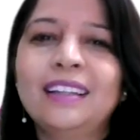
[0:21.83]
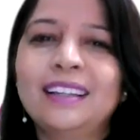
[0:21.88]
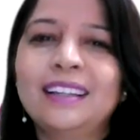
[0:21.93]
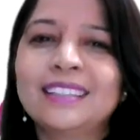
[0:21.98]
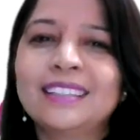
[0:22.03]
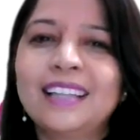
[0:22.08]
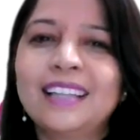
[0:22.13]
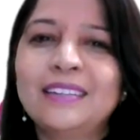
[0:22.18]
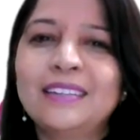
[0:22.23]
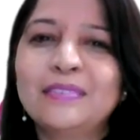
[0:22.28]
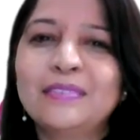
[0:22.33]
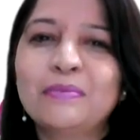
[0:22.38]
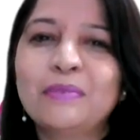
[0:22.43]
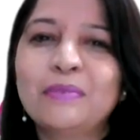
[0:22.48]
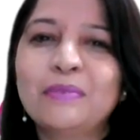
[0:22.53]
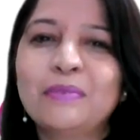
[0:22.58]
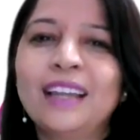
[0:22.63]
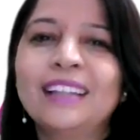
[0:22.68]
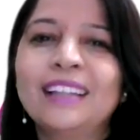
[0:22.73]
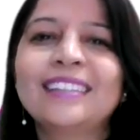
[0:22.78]

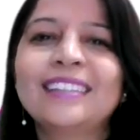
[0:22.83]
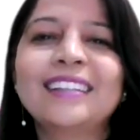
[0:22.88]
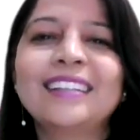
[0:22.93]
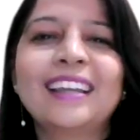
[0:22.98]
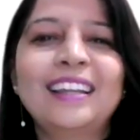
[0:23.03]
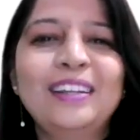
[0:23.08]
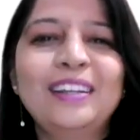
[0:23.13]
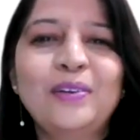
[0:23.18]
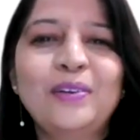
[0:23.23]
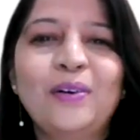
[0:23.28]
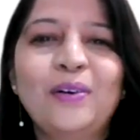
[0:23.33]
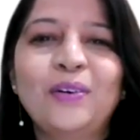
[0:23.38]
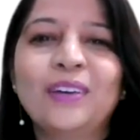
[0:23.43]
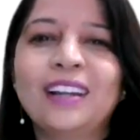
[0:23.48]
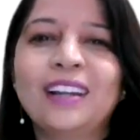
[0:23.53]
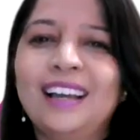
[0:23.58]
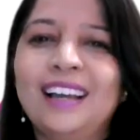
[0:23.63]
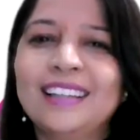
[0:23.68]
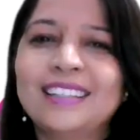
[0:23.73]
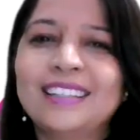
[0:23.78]
excitement in your
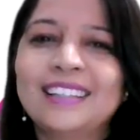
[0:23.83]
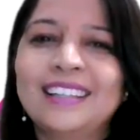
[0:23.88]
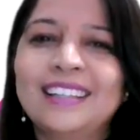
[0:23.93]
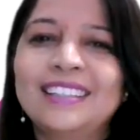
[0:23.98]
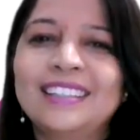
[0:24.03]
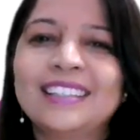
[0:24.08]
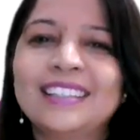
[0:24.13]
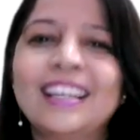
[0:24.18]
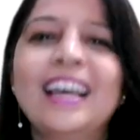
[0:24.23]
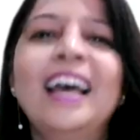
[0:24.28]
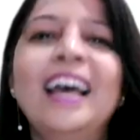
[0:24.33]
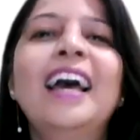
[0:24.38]
classes.